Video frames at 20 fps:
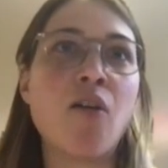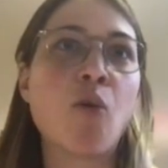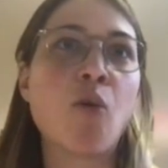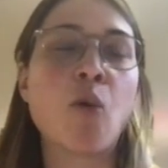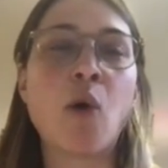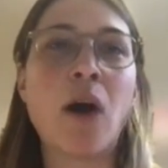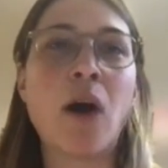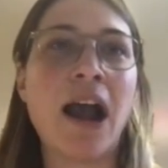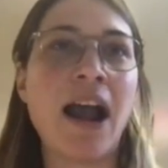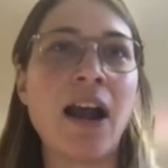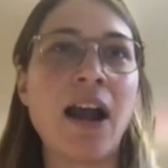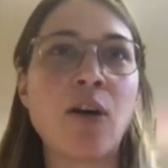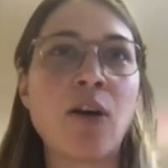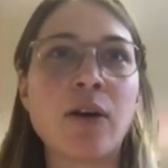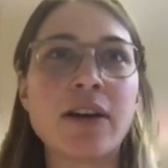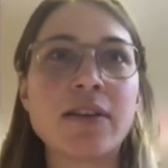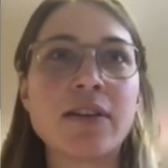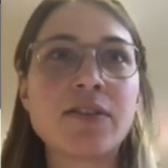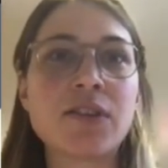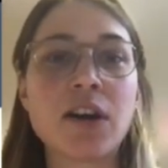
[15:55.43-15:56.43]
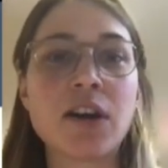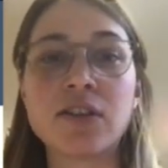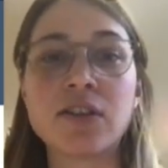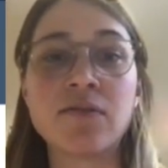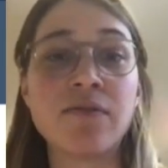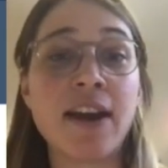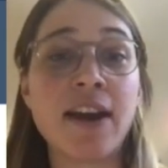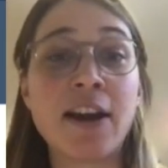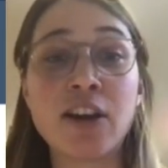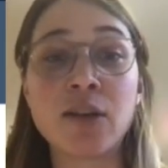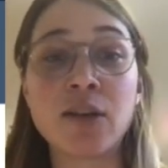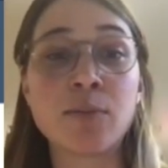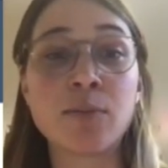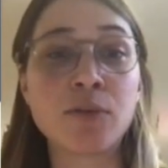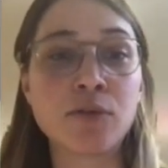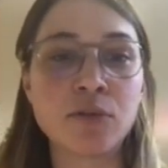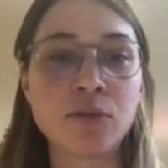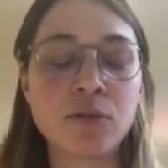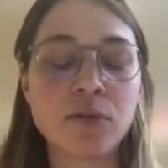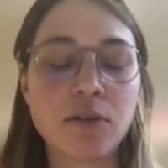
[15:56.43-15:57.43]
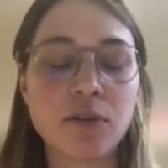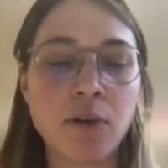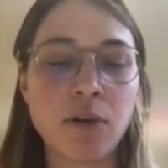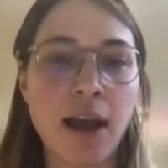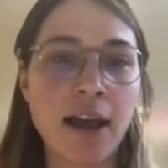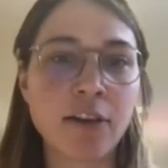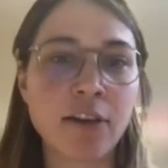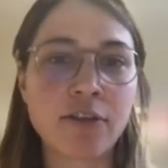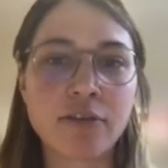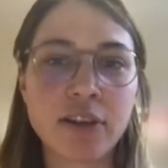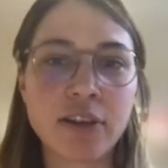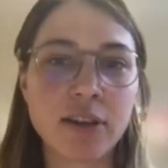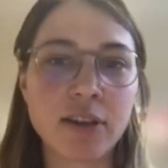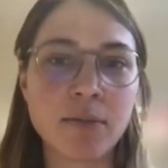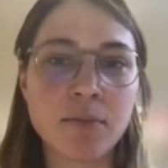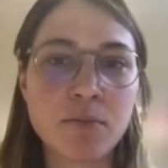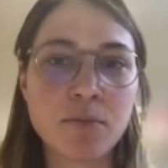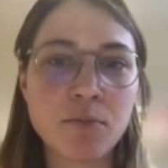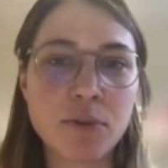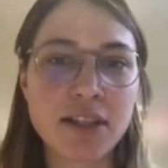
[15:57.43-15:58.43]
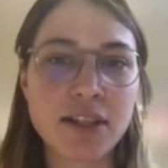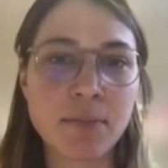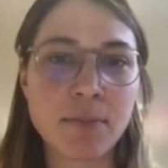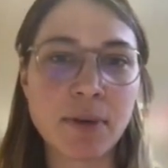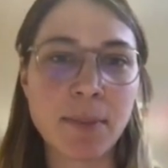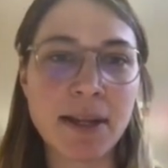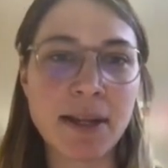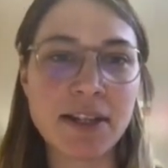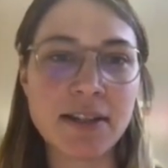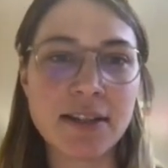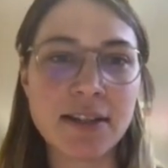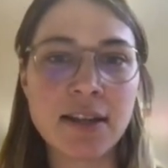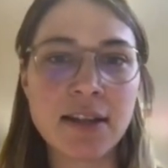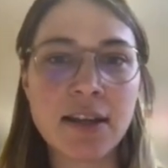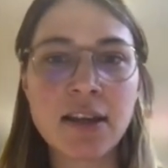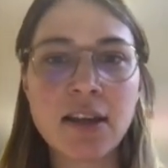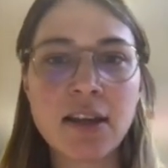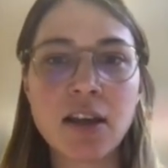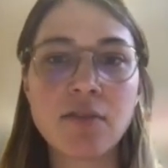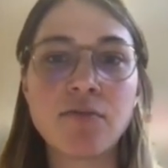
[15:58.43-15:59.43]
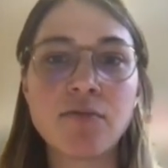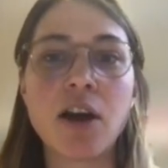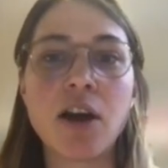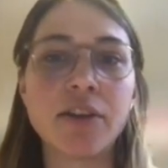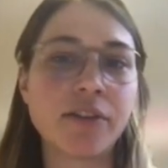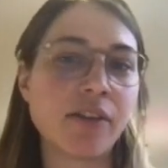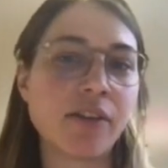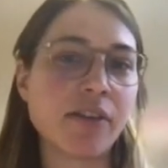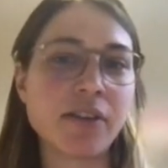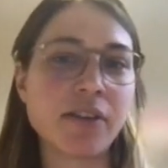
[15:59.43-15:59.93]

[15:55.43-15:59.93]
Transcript: or how a certain variable or algorithm was implemented, rather